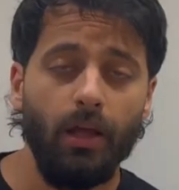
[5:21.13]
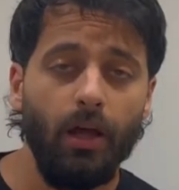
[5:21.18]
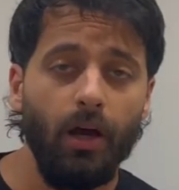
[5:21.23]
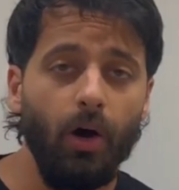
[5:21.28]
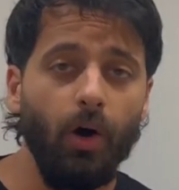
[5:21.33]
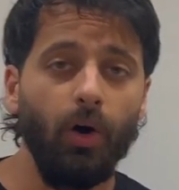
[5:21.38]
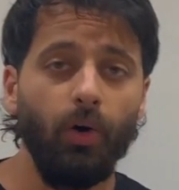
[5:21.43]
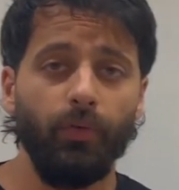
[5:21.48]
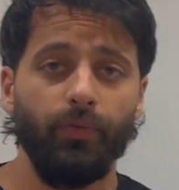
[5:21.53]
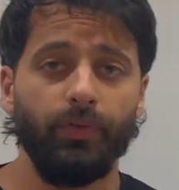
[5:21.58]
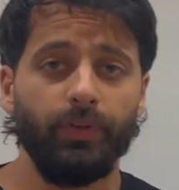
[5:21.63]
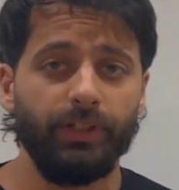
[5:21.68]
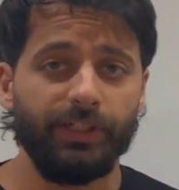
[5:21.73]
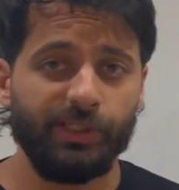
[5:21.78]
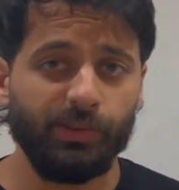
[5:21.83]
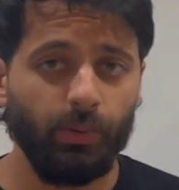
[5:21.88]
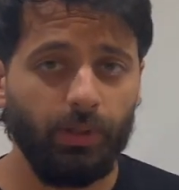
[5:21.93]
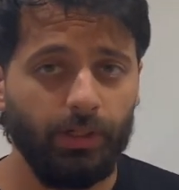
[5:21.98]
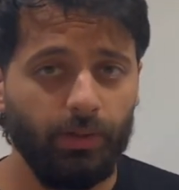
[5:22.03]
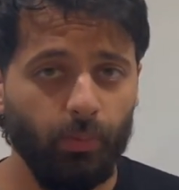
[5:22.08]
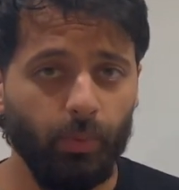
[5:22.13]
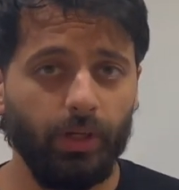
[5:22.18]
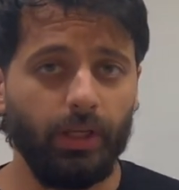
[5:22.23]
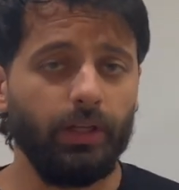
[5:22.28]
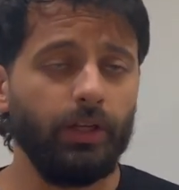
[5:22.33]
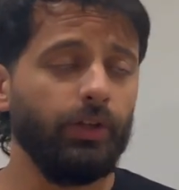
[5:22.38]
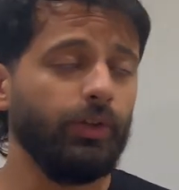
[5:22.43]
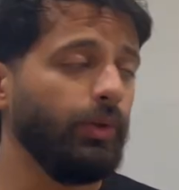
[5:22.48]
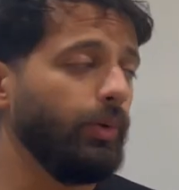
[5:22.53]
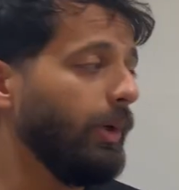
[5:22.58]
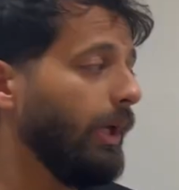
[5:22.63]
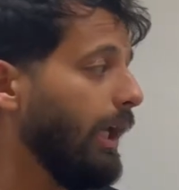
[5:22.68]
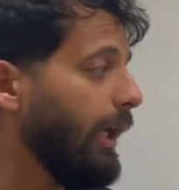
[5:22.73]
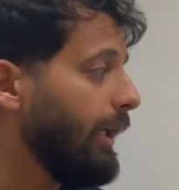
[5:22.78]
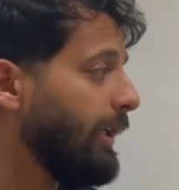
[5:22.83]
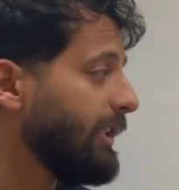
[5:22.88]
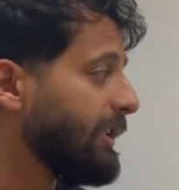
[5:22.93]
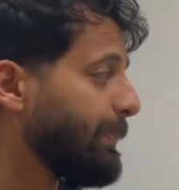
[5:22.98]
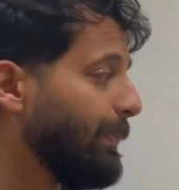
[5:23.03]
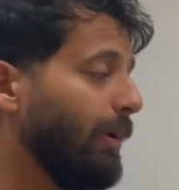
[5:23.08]
All for this one we're going to do
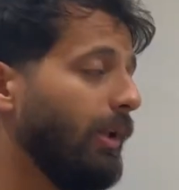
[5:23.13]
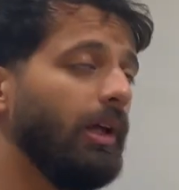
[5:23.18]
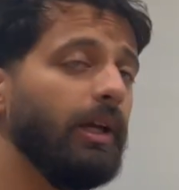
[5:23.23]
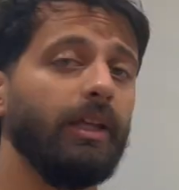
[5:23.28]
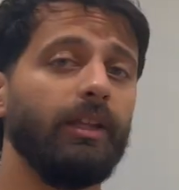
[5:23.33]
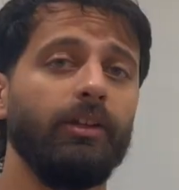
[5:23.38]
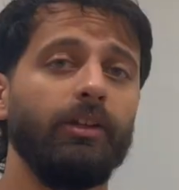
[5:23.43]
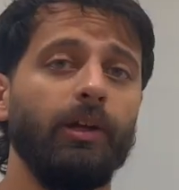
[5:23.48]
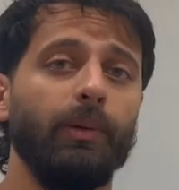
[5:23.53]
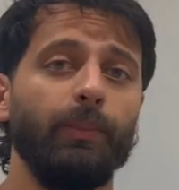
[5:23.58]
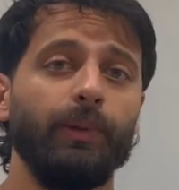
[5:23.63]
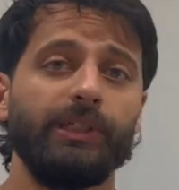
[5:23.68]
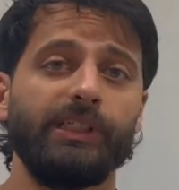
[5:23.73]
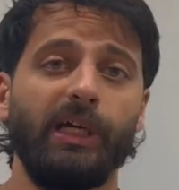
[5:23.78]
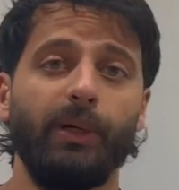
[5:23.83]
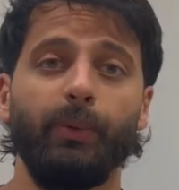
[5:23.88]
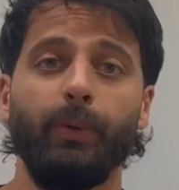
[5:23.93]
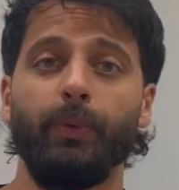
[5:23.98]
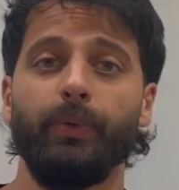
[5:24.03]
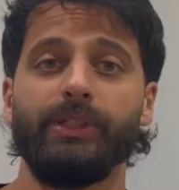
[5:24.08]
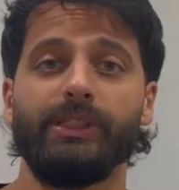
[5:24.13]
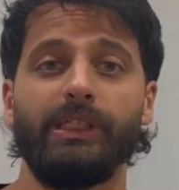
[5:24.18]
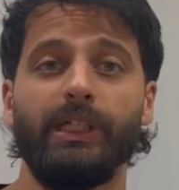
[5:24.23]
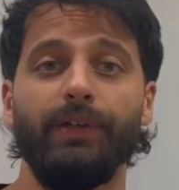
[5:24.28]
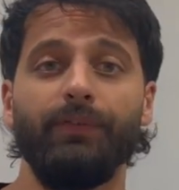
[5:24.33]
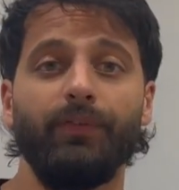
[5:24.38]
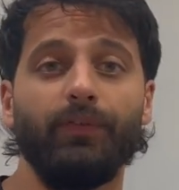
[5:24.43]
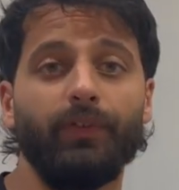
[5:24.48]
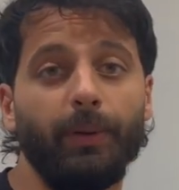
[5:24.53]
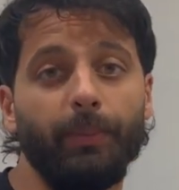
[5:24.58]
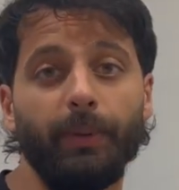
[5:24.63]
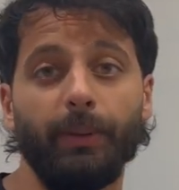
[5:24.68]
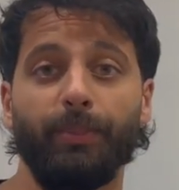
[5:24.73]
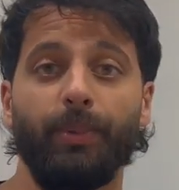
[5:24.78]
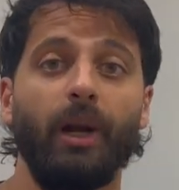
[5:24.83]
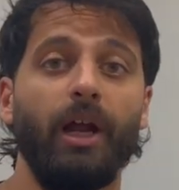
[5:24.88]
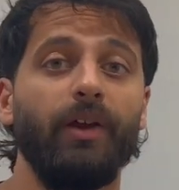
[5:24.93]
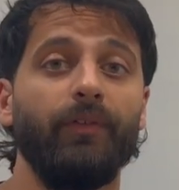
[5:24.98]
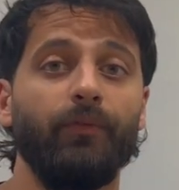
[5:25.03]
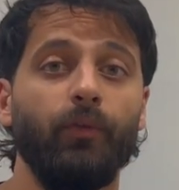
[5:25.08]
is plug in the numbers that we received from the
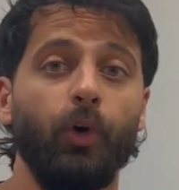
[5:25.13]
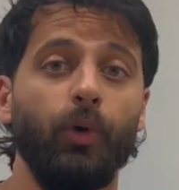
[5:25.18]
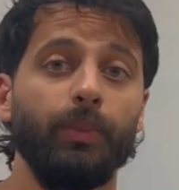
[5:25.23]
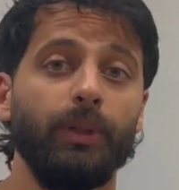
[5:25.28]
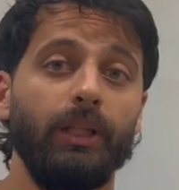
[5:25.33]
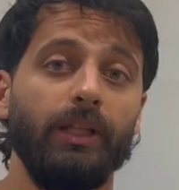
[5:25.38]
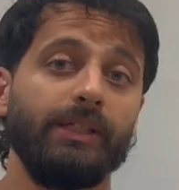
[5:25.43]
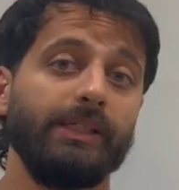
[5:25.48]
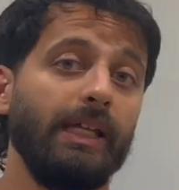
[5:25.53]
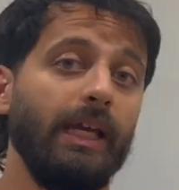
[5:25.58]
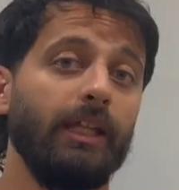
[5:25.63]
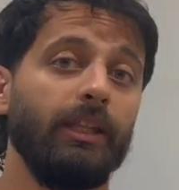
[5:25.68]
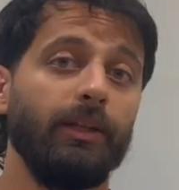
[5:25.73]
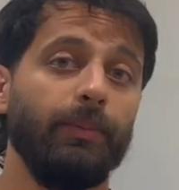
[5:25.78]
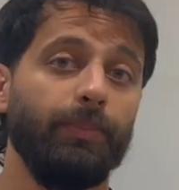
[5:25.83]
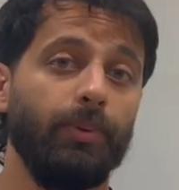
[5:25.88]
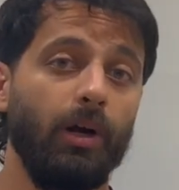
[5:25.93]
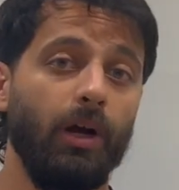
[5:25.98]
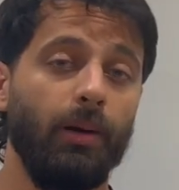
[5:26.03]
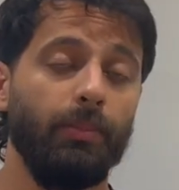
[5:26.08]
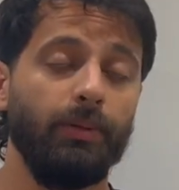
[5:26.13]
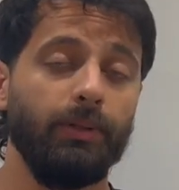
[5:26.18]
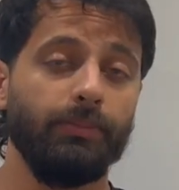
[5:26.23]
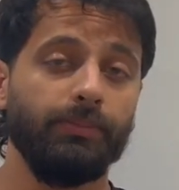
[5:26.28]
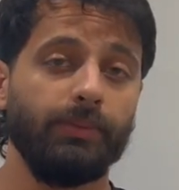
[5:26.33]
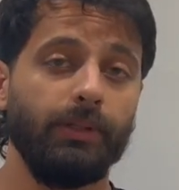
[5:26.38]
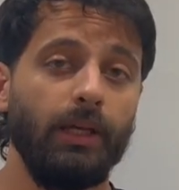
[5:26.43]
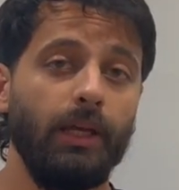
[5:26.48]
prior formulas and the problem